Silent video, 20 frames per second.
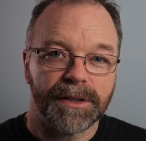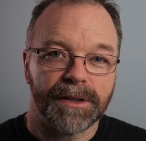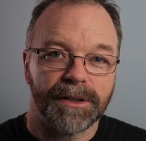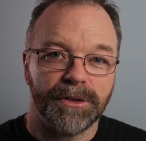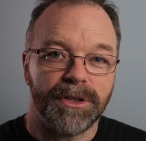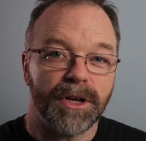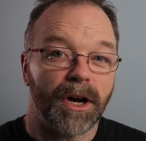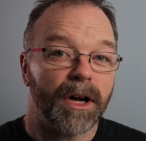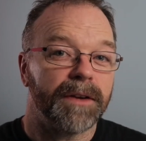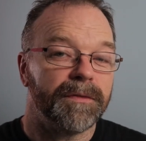
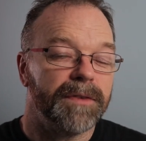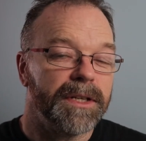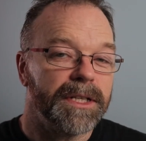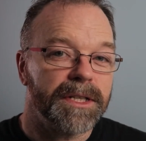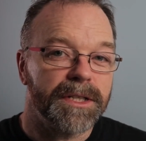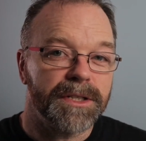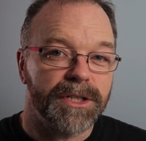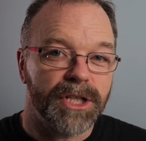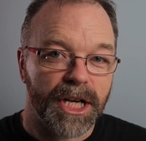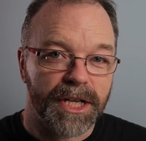who died of
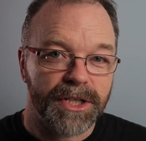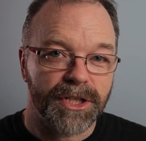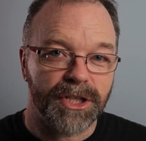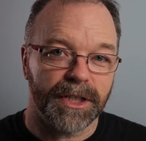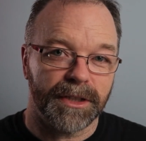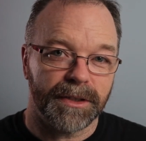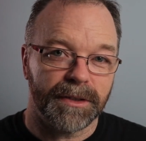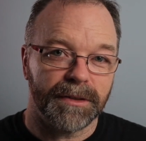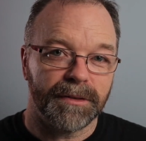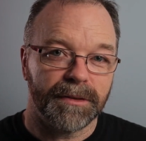
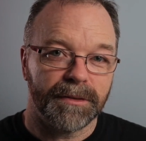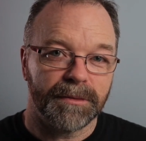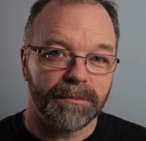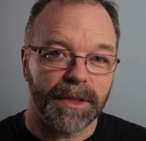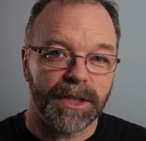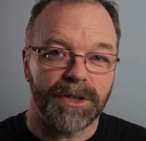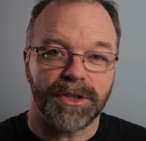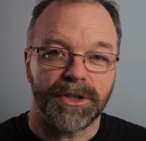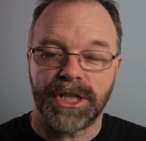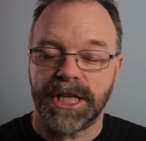indigestion
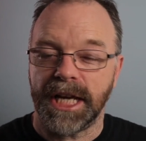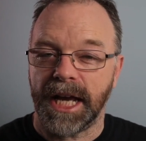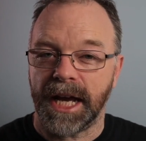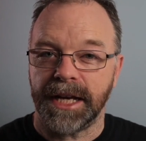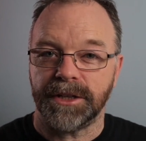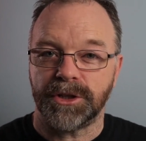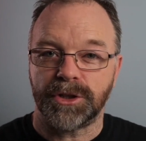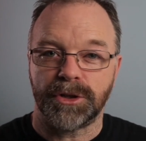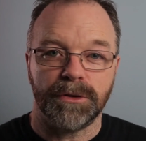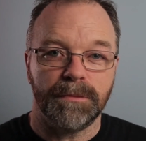because she
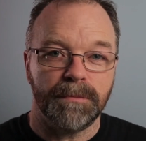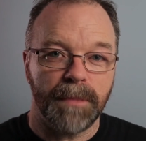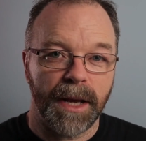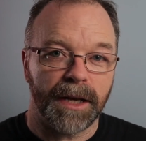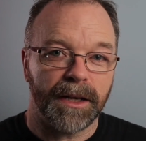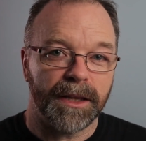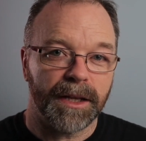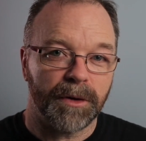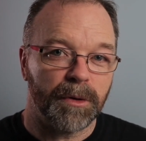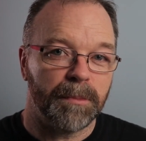ate 2
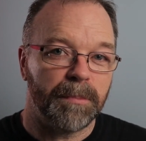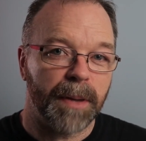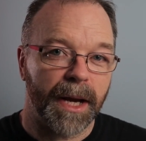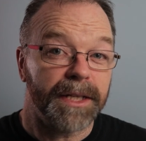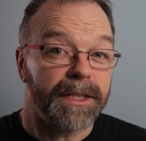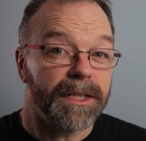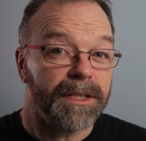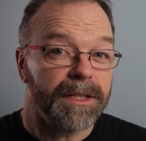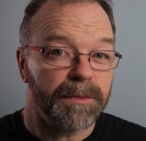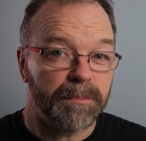men that were
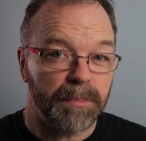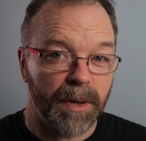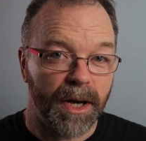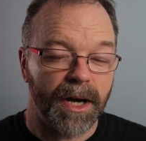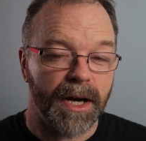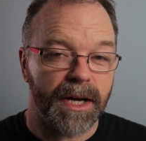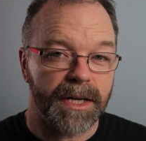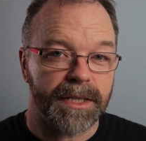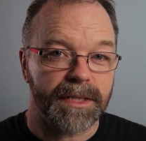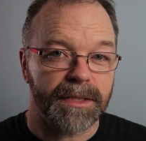baked into
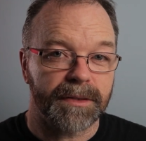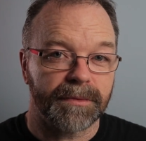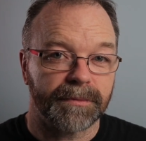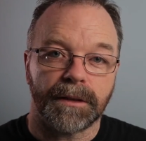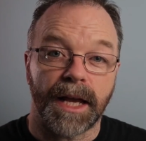pies.